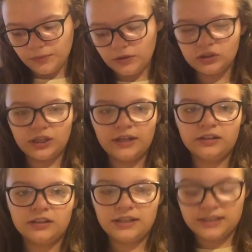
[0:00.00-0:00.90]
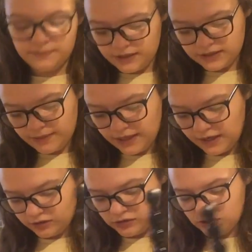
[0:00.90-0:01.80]
blow dryer. That's because my
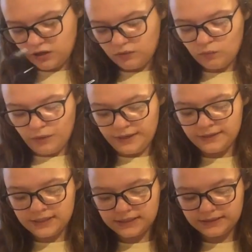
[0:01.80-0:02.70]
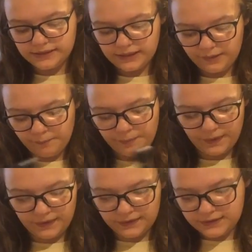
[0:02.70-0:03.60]
hair is not wet,
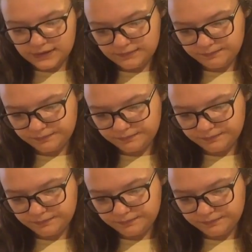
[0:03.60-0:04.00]
but